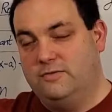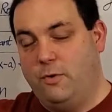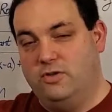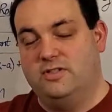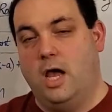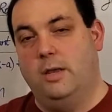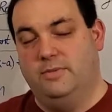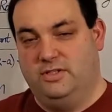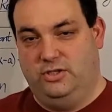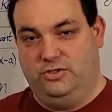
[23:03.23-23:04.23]
far as time
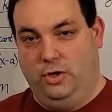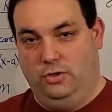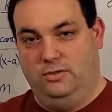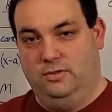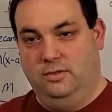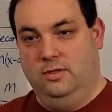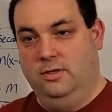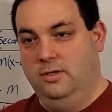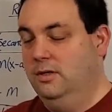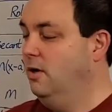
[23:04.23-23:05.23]
is concerned.
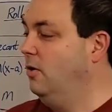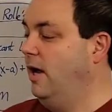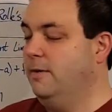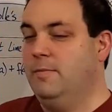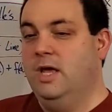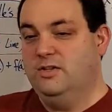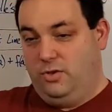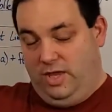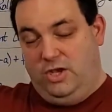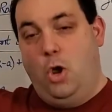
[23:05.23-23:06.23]
Okay,
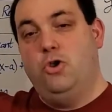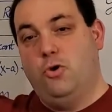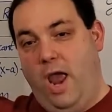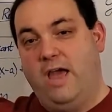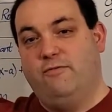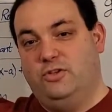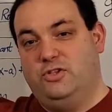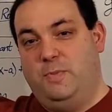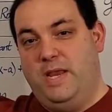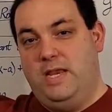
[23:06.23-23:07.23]
so they know your average
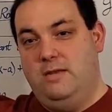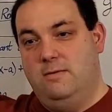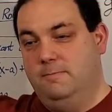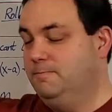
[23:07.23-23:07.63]
speed,